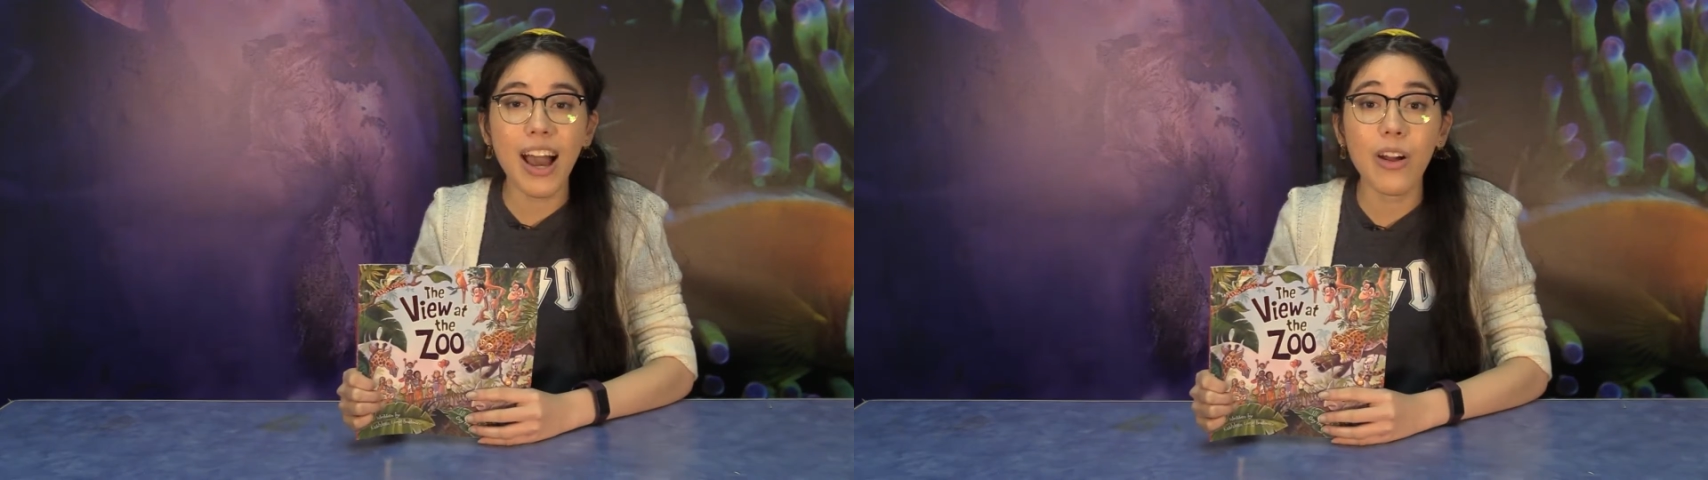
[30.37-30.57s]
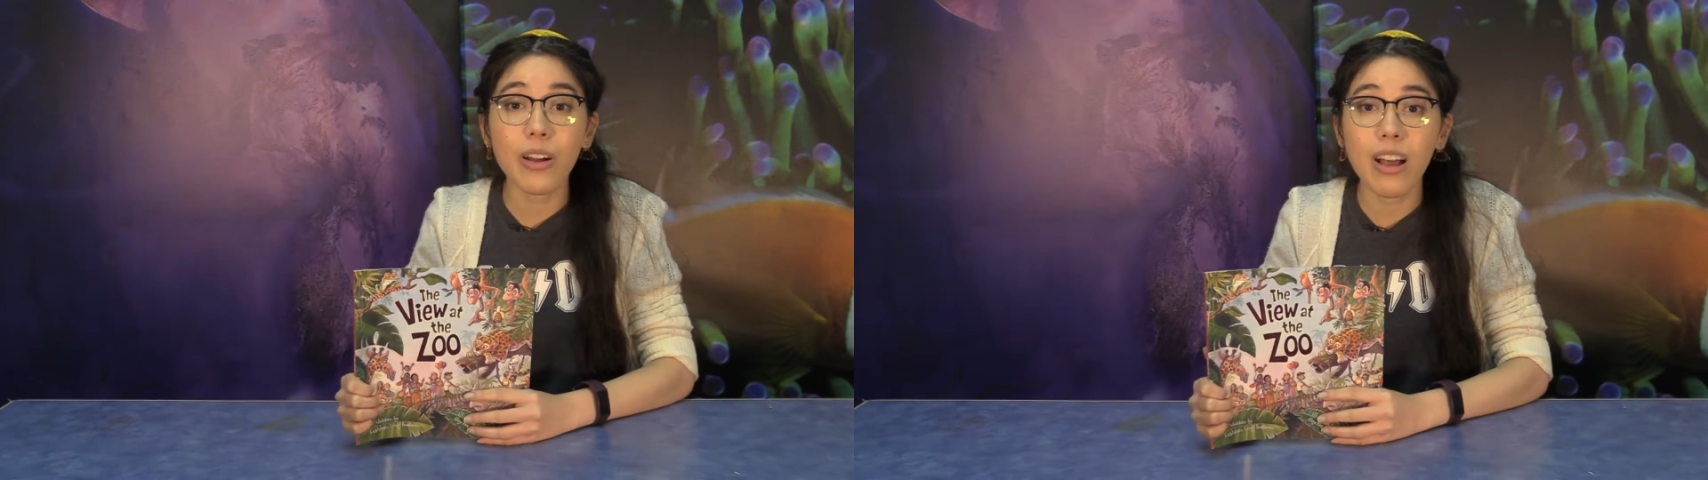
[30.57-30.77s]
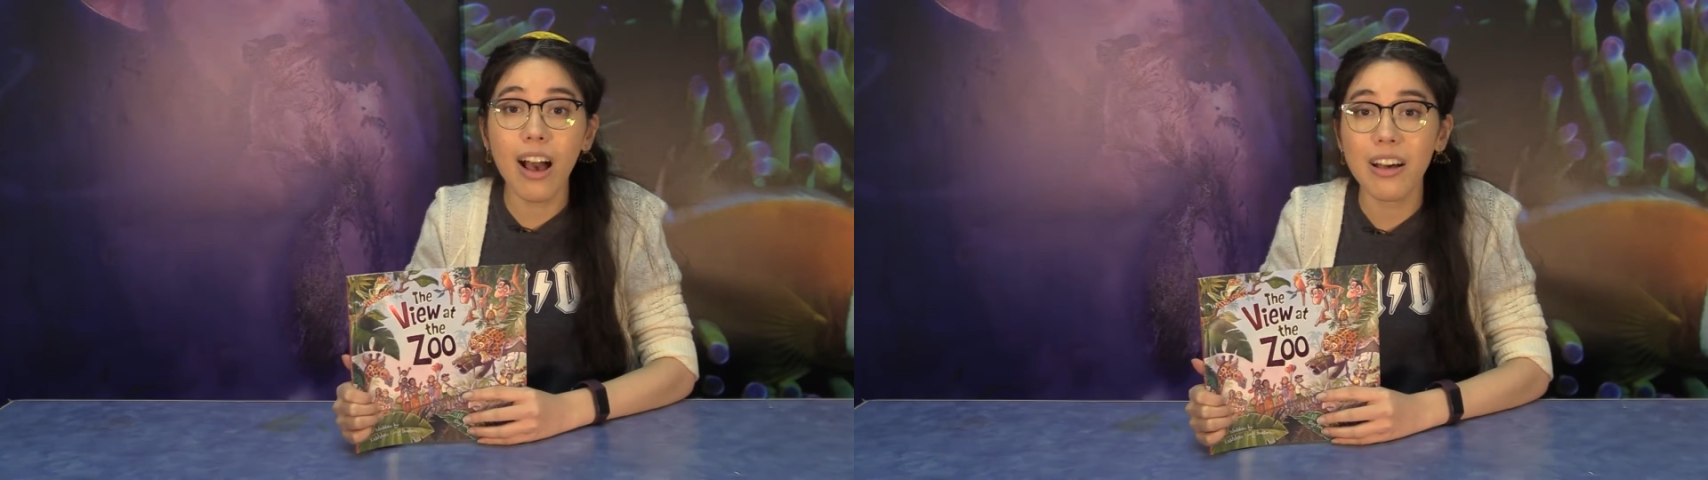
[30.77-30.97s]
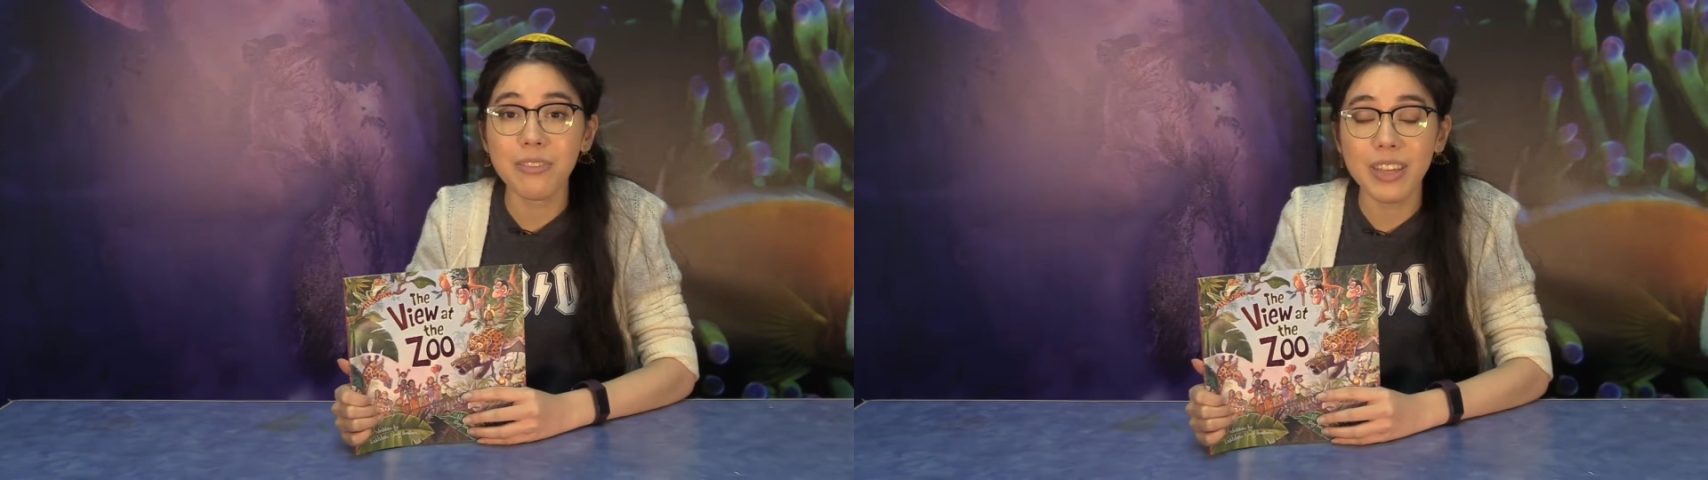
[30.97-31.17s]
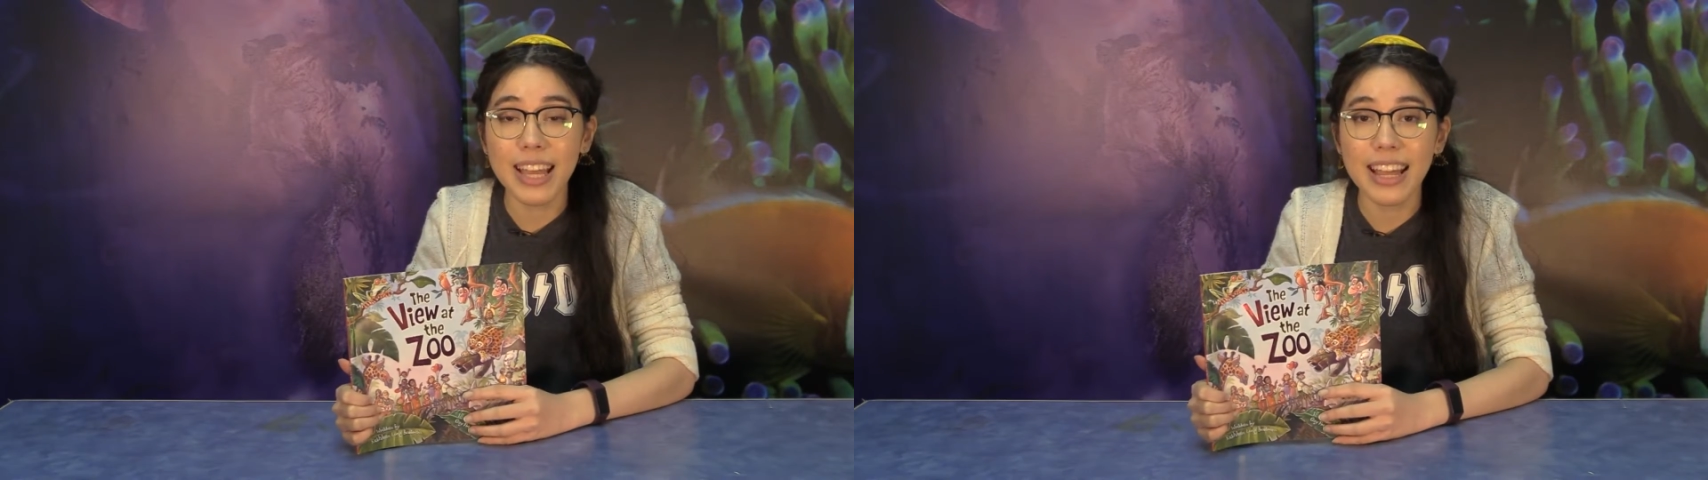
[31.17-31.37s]
our
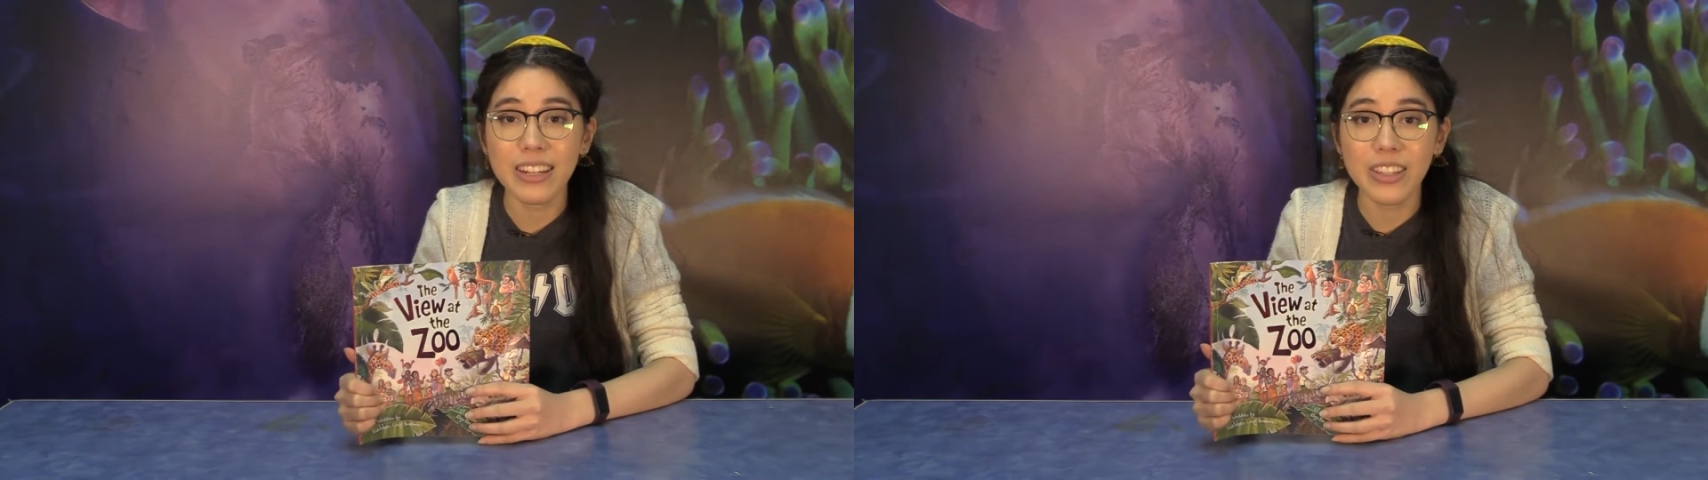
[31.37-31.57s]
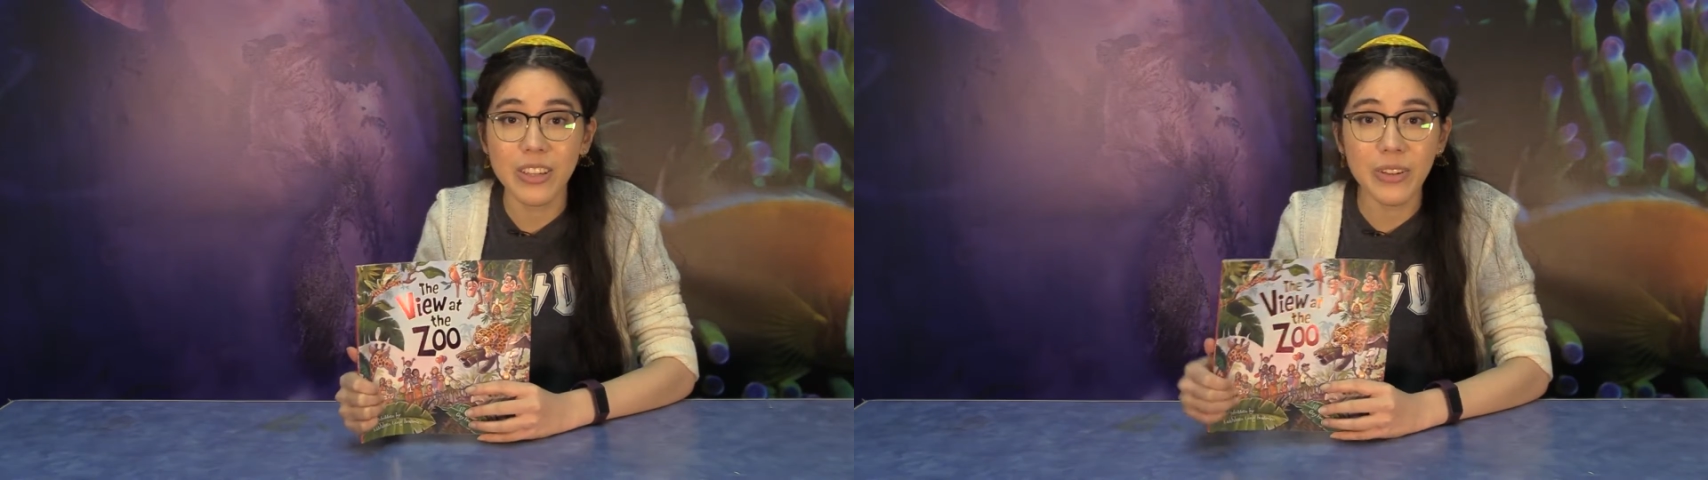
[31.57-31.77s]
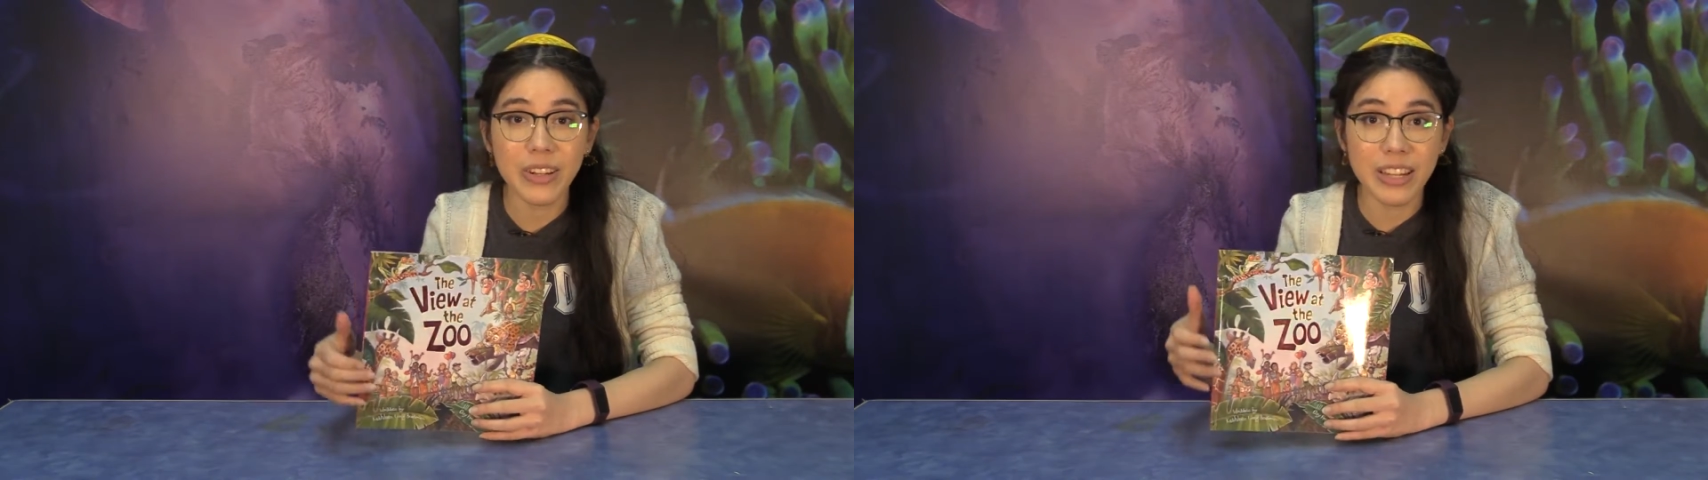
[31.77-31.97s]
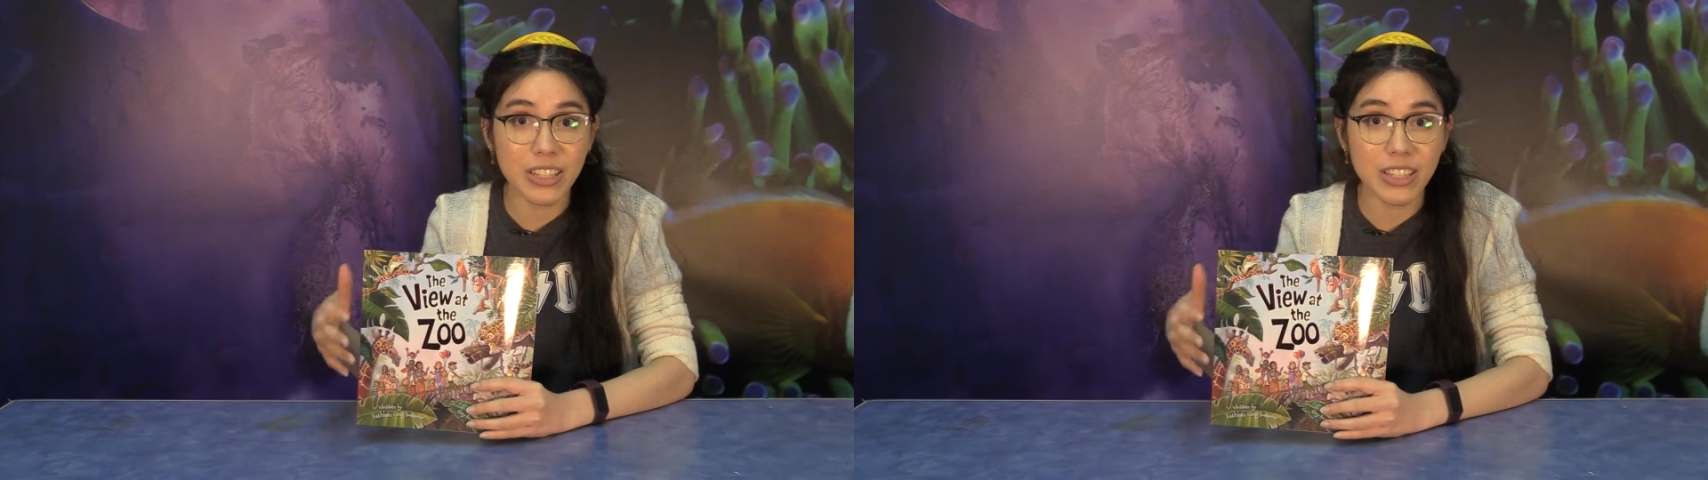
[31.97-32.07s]
Coffee and Cuties,